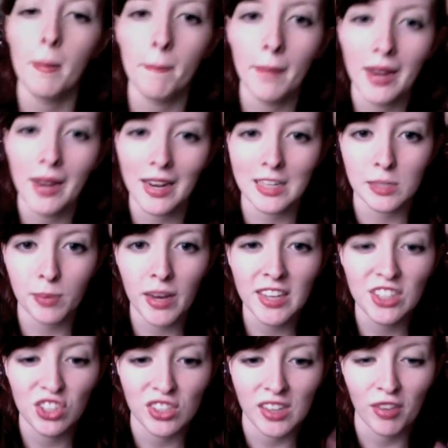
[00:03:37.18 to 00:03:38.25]
My next
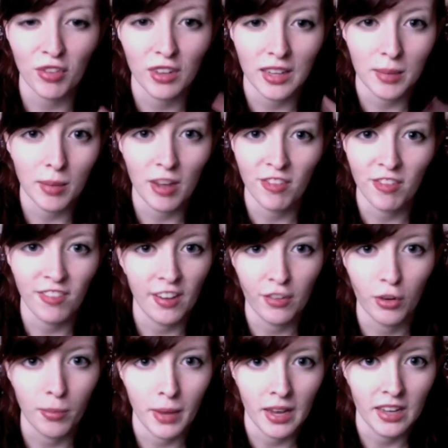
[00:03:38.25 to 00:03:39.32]
page is definitely my
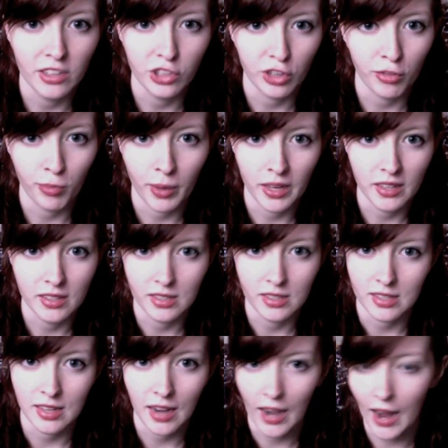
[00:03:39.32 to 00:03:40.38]
favorite page of
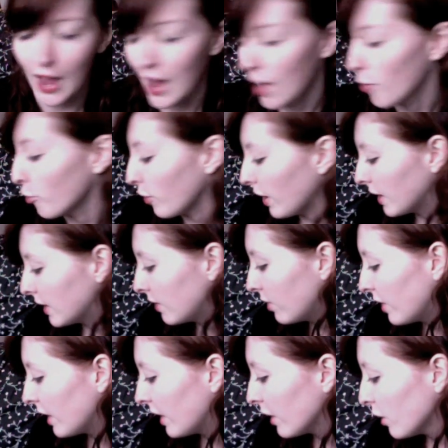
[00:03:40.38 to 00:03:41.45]
pins that I have, and
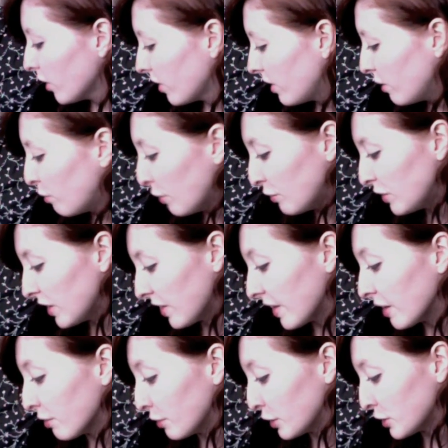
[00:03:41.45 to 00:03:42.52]
there are the 50th
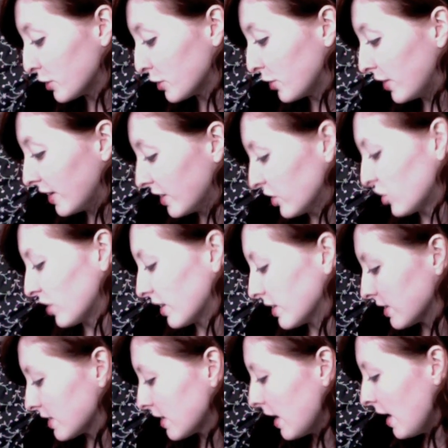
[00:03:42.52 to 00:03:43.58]
anniversary
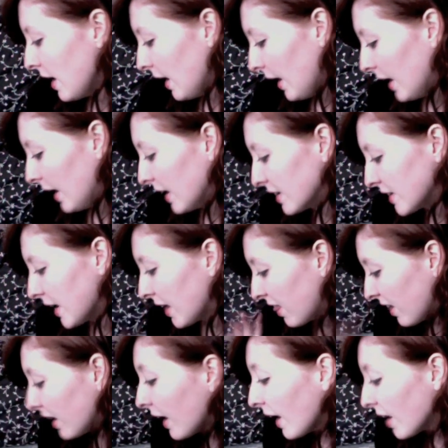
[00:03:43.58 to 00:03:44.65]
editions, and I
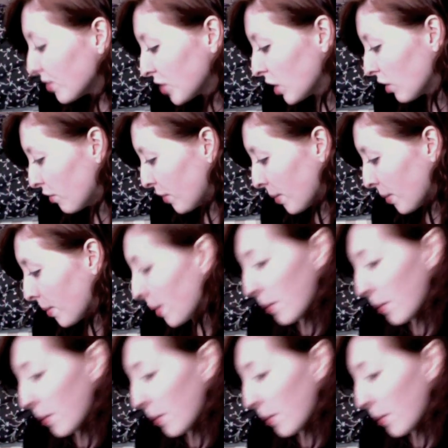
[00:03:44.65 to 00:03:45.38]
think I have all of them.